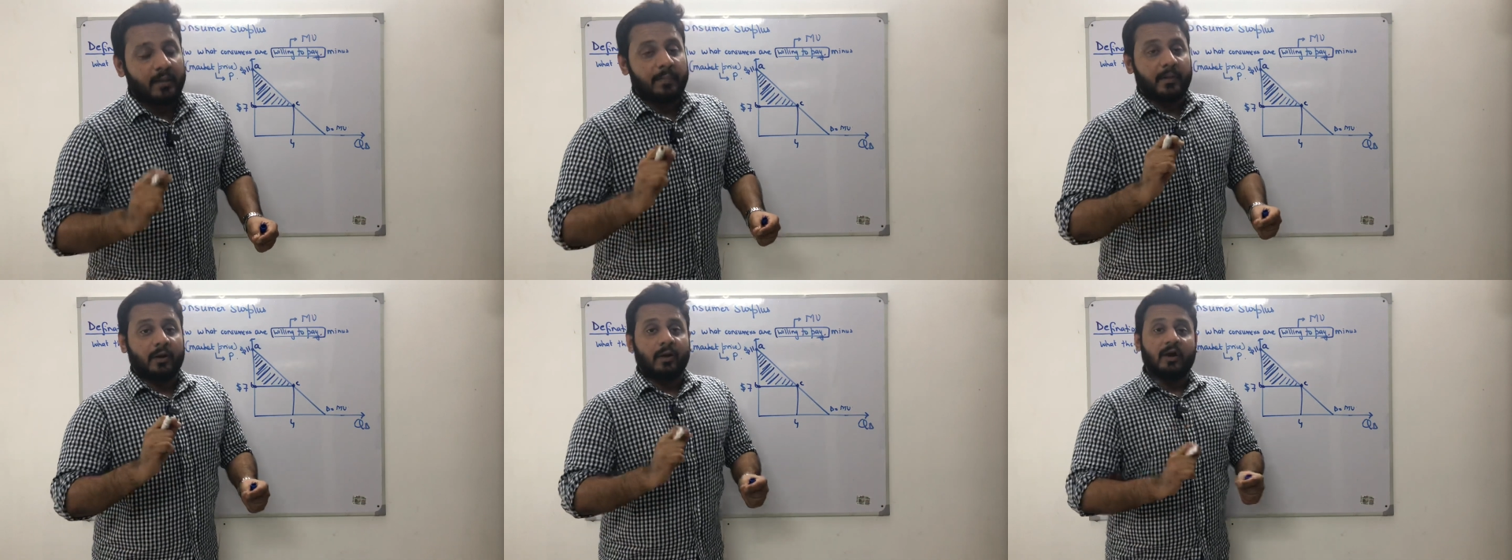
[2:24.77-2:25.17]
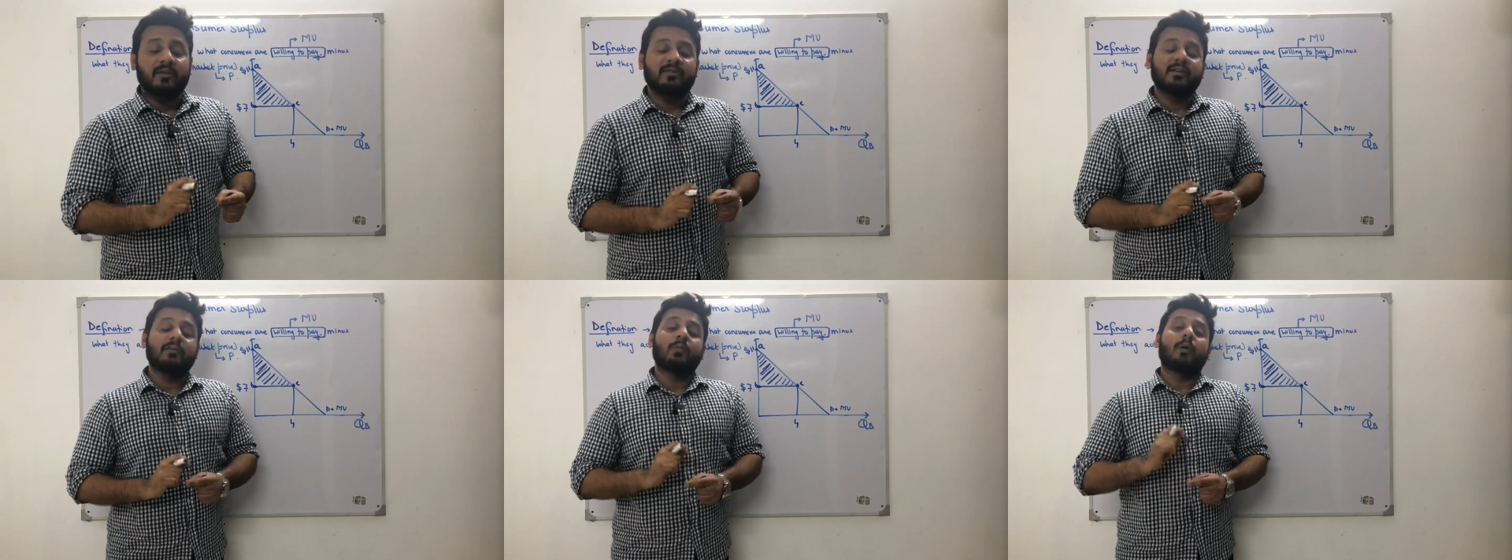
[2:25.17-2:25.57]
because
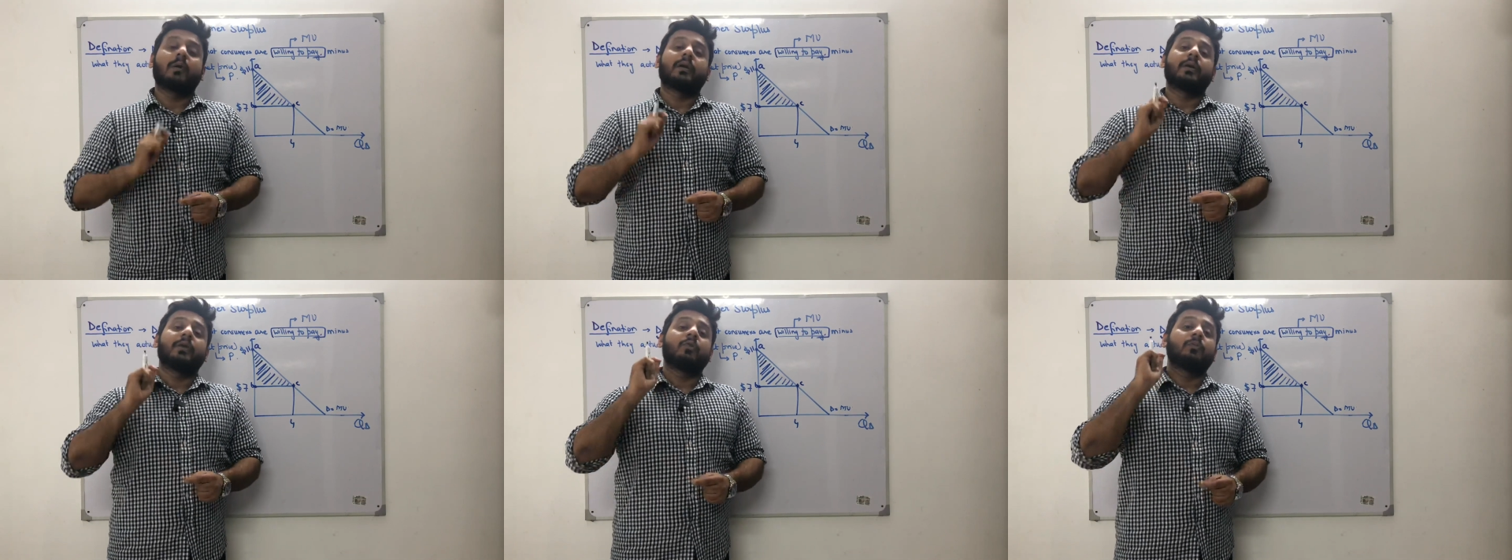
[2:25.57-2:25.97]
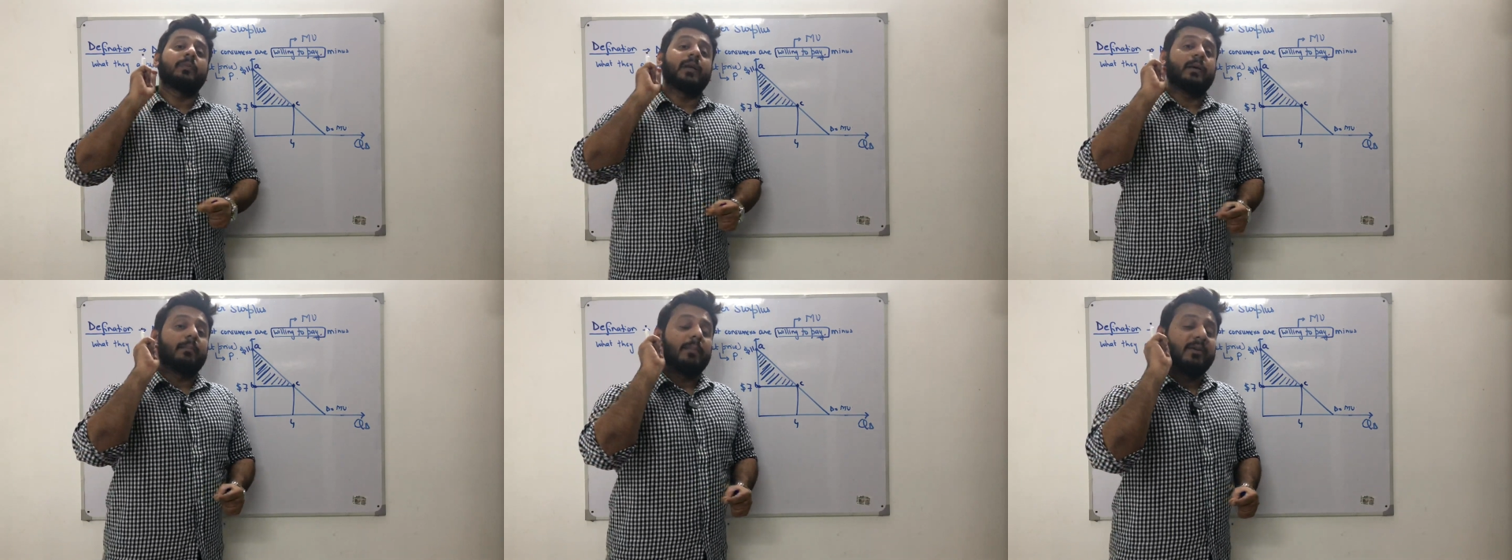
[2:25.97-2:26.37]
he wanted to
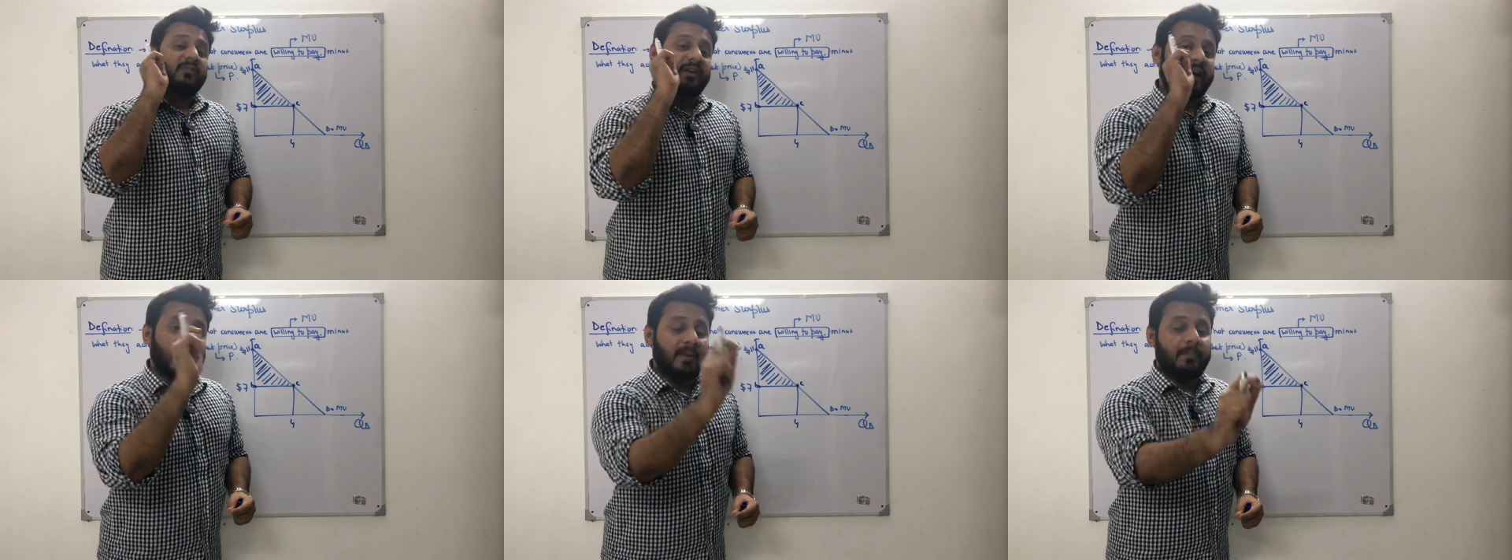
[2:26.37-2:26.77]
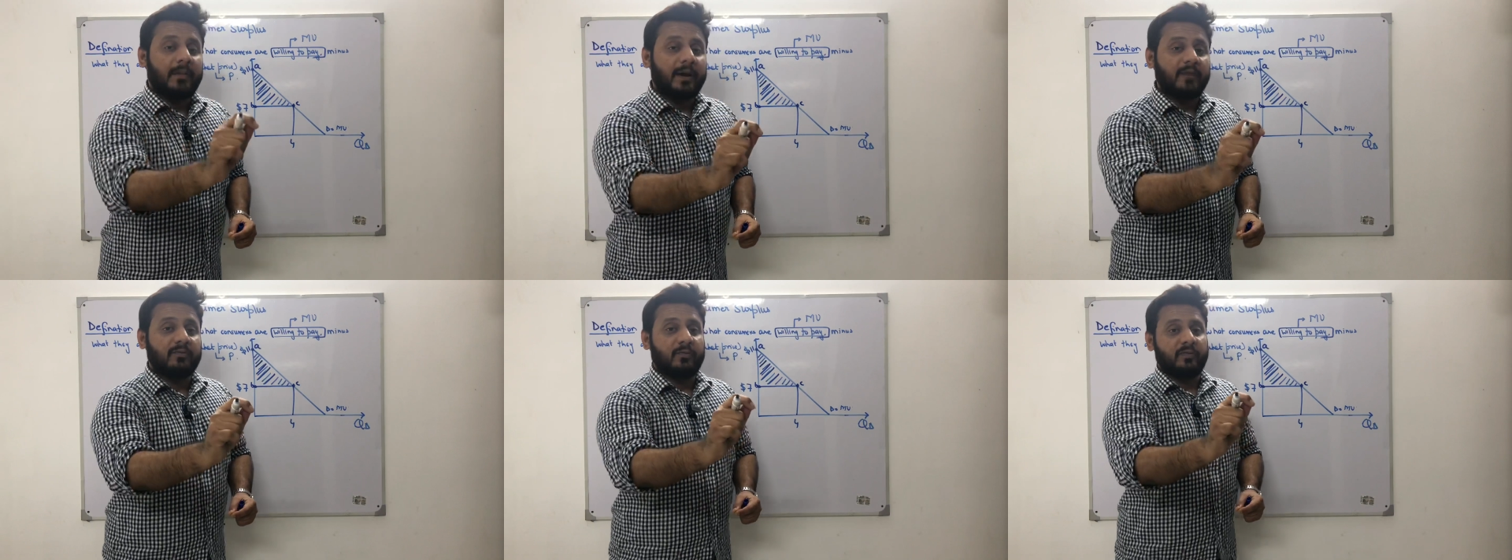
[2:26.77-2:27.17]
pay a much higher
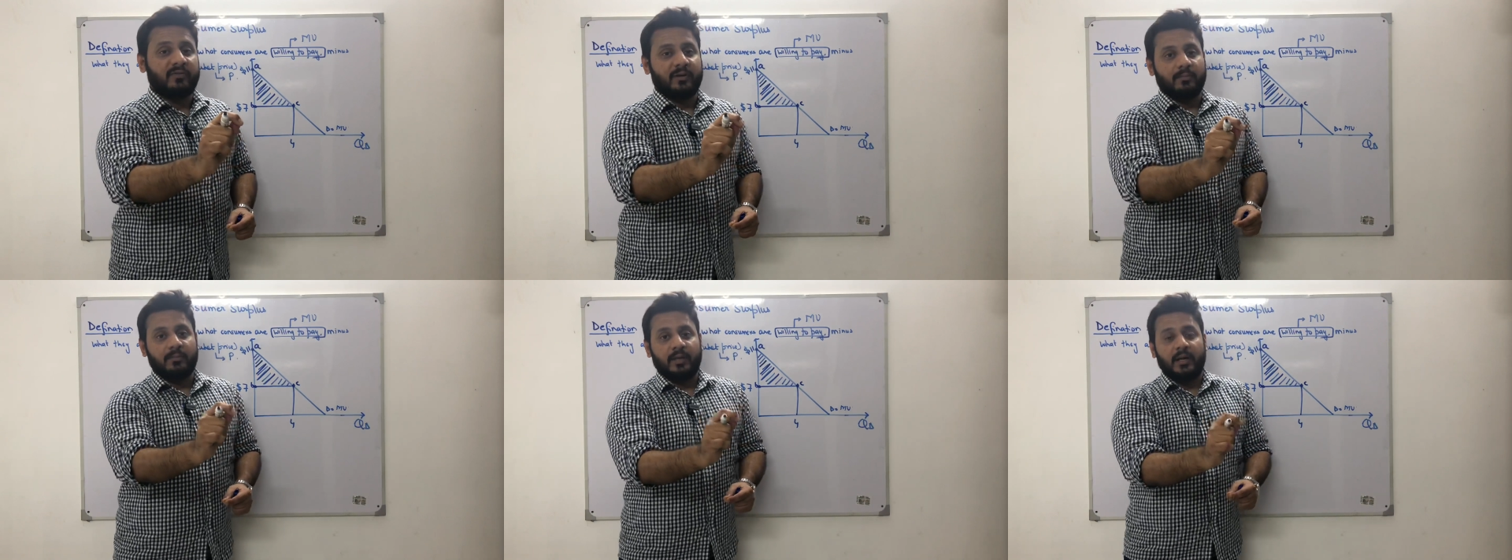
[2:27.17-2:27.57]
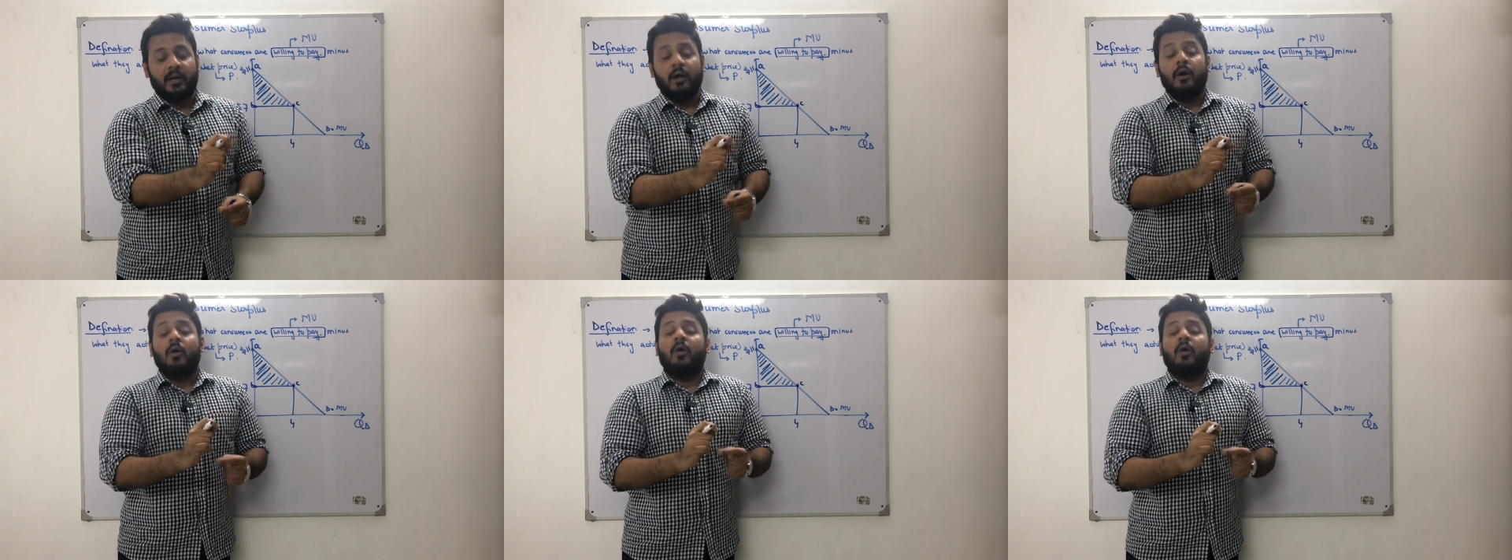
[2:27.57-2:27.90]
price for something,